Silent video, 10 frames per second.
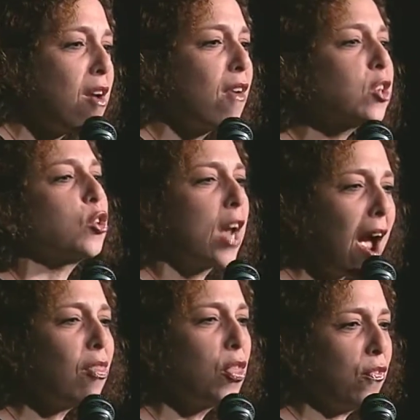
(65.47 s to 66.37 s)
I have actually
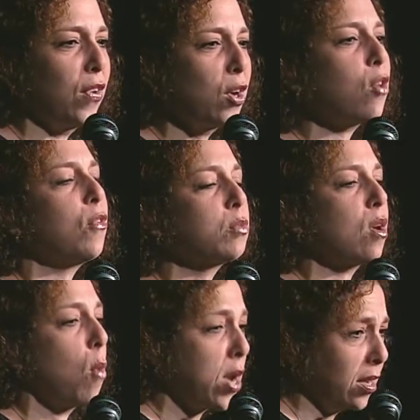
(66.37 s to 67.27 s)
gotten the finger from
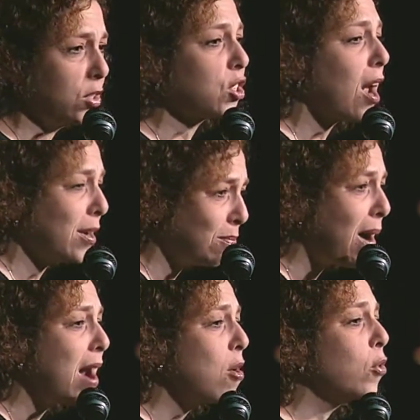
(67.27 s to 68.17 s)
someone inside
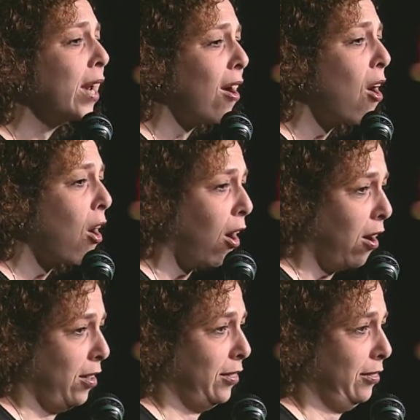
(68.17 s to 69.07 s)
my own car.